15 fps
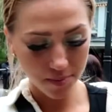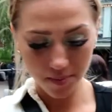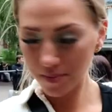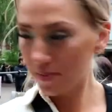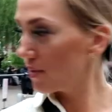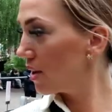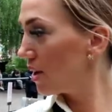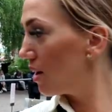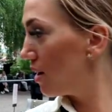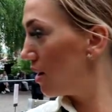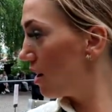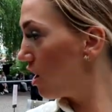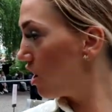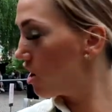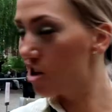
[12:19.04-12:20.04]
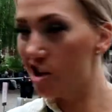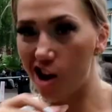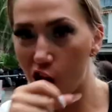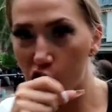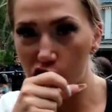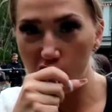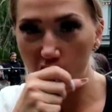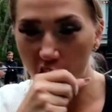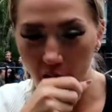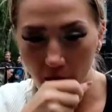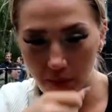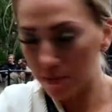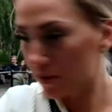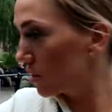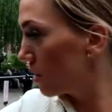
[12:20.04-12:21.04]
chairs and I'm like cutting you on the
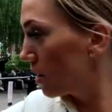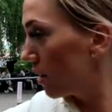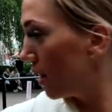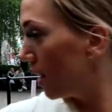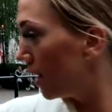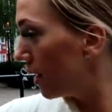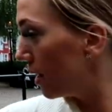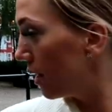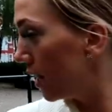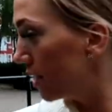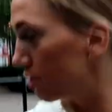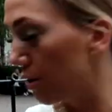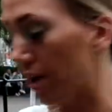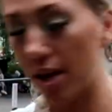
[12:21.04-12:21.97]
eyebrows. I'm like, no one cares.